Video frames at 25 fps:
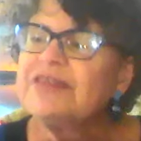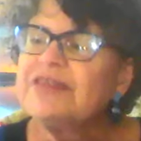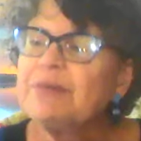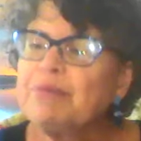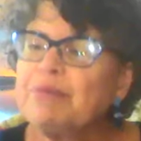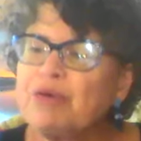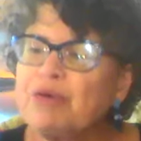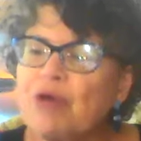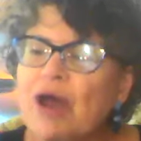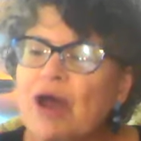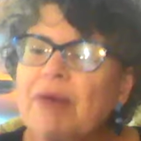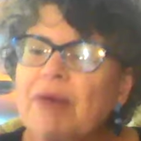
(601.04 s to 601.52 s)
the
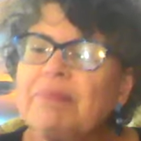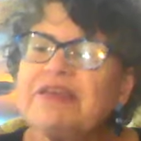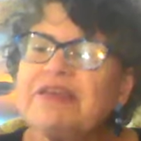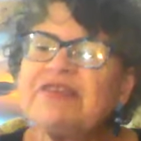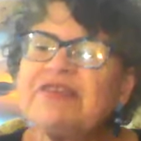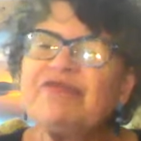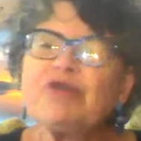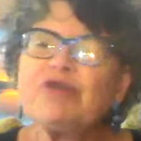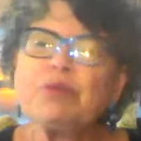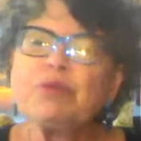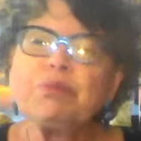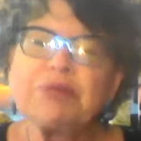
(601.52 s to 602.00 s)
promise
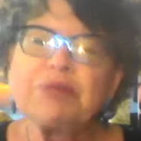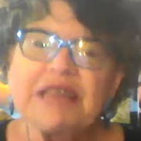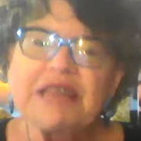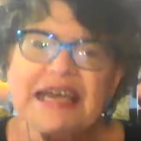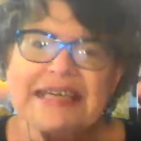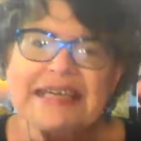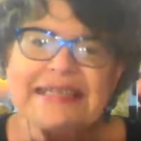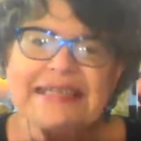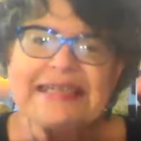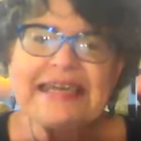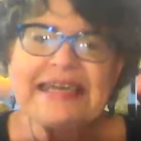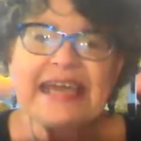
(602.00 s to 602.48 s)
for
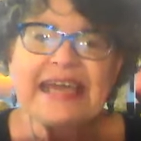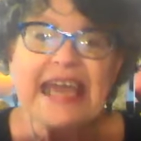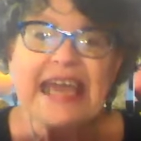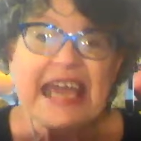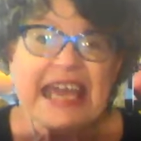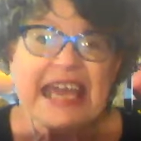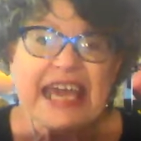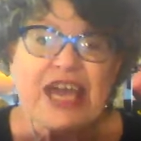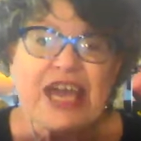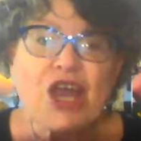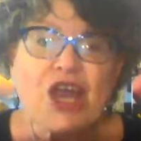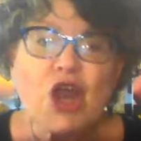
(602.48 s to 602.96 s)
blessing
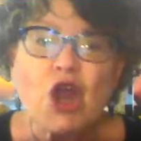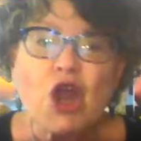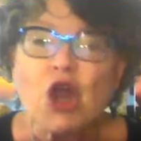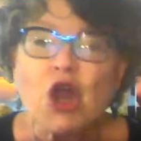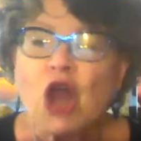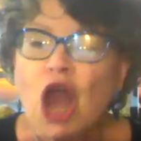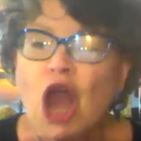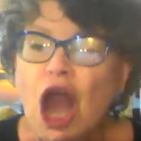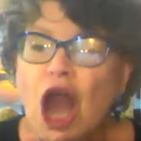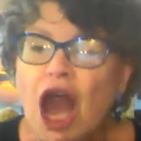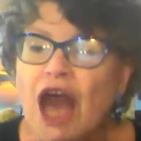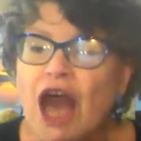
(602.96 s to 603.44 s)
here
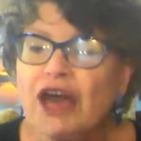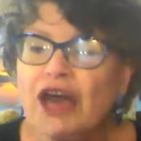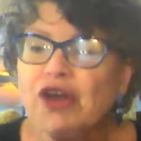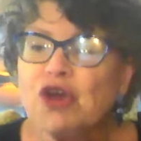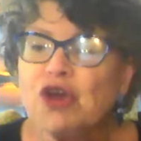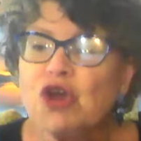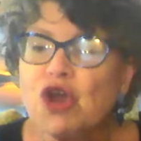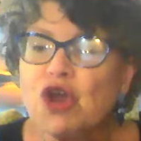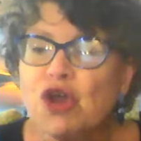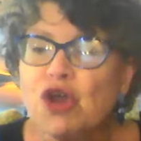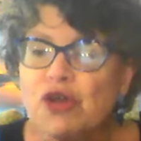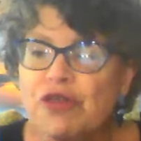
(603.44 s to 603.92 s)
on
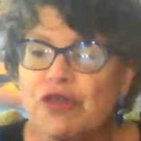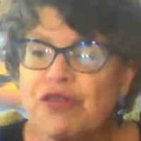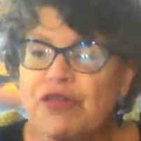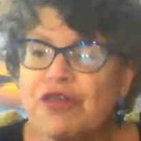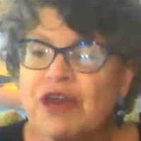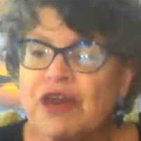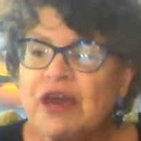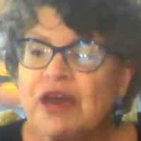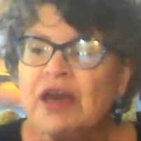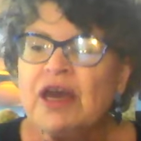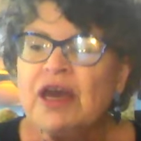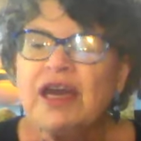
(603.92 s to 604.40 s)
earth,
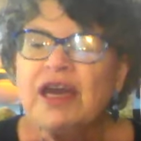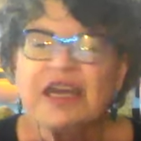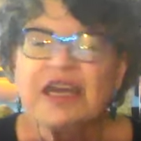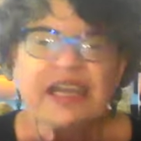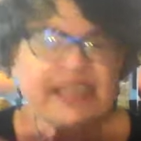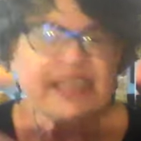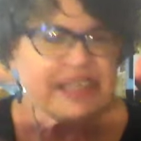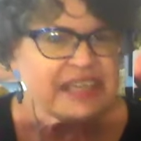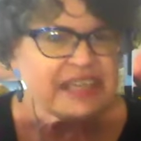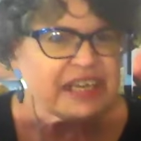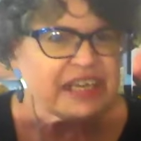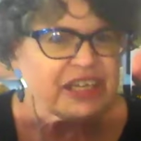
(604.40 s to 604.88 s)

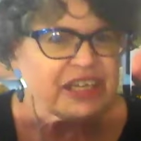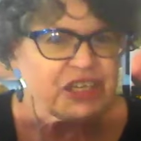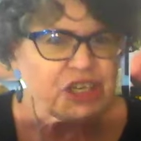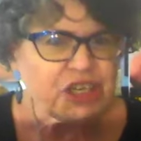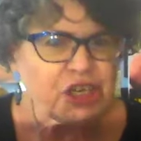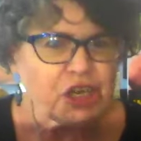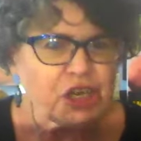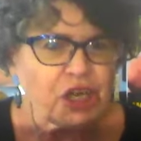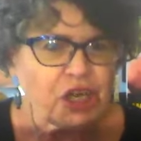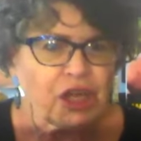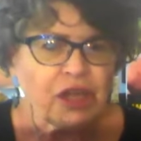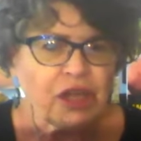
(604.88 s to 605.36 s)

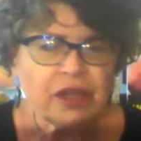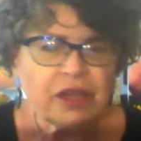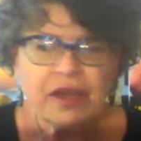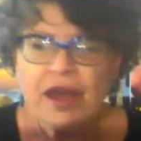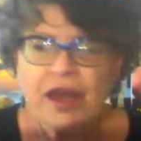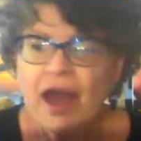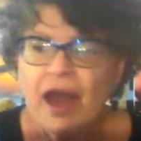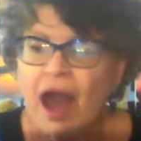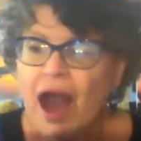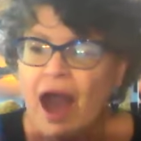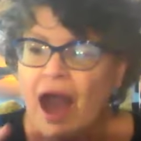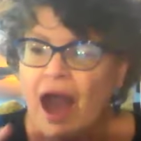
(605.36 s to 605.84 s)
conditional
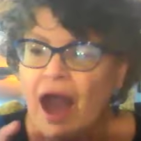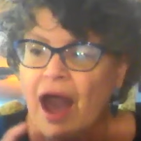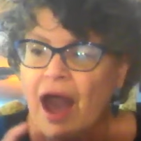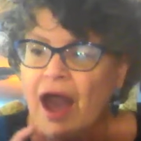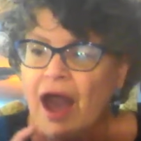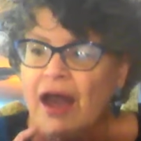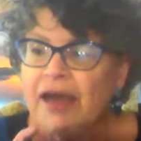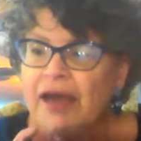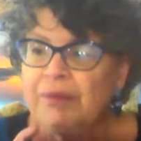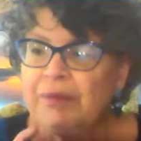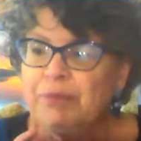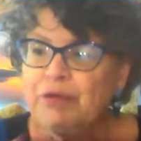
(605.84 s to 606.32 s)

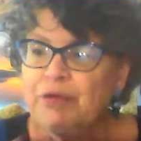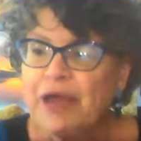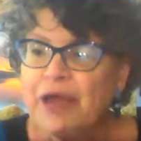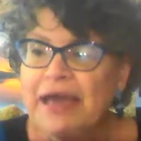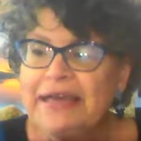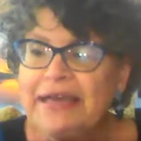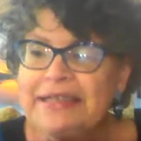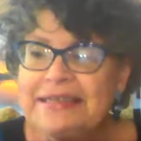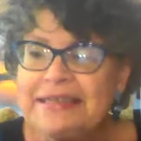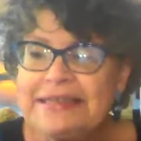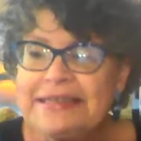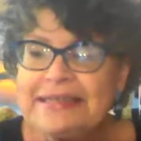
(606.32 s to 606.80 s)
on
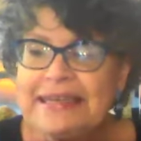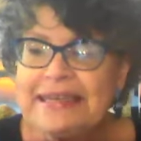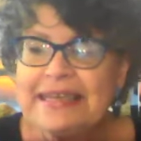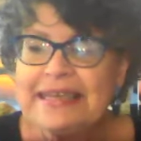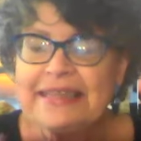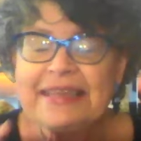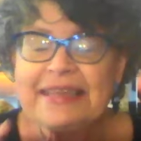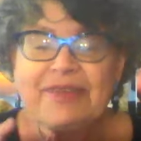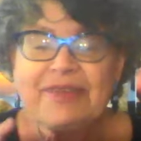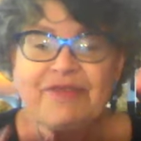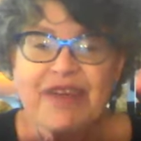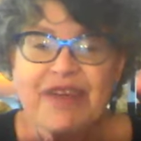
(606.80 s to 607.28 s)

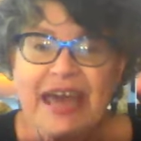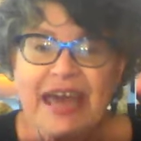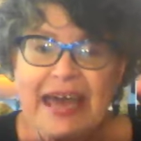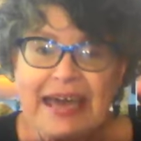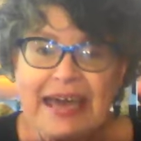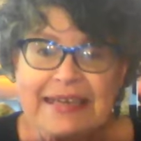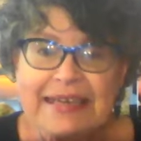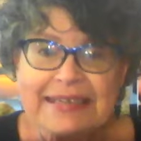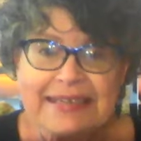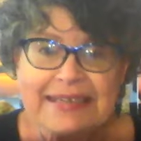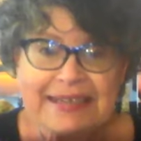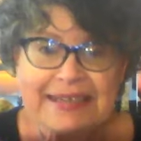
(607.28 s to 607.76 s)
practicing the
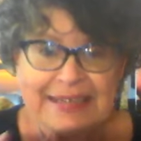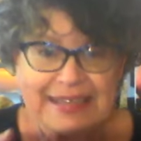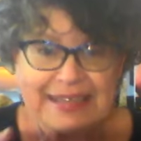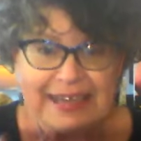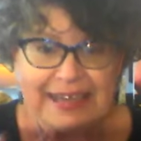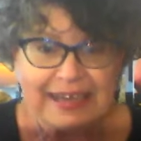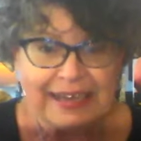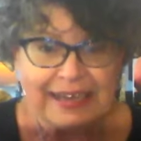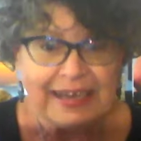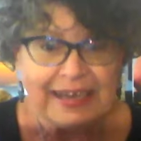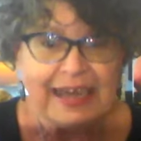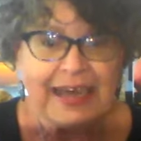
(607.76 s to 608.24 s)
fast
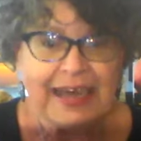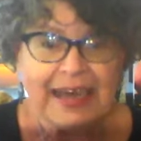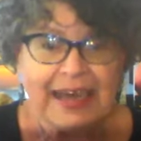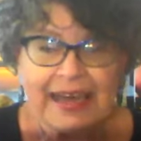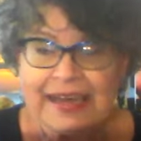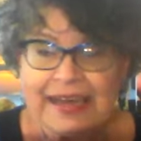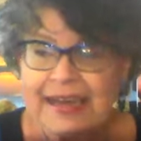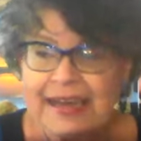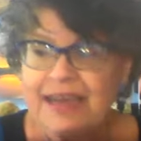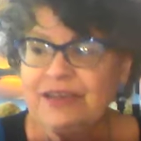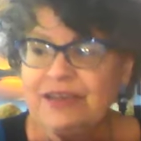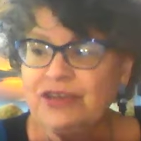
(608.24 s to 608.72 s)
that
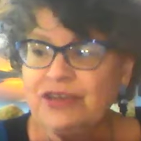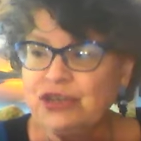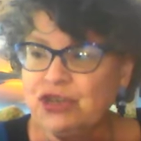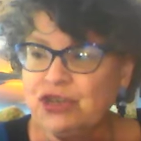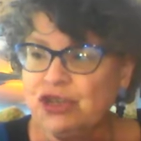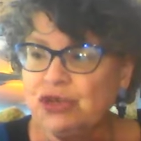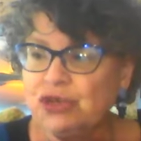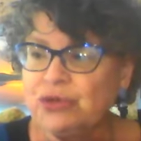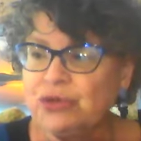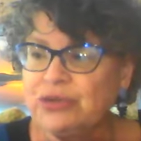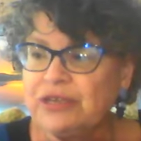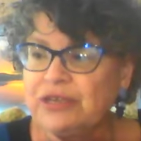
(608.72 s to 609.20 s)
God has
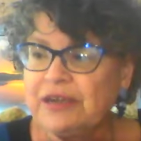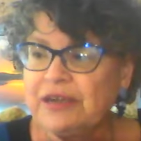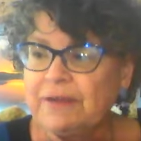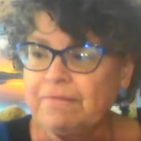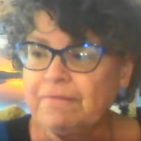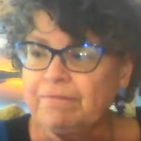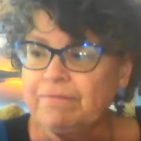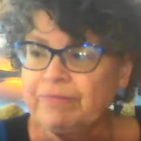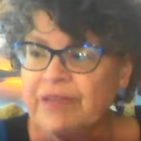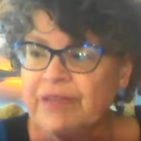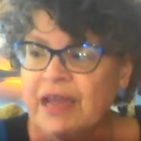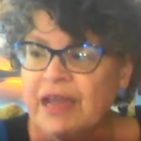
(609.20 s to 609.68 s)

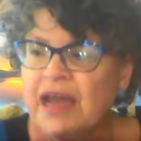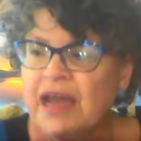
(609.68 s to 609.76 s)
chosen.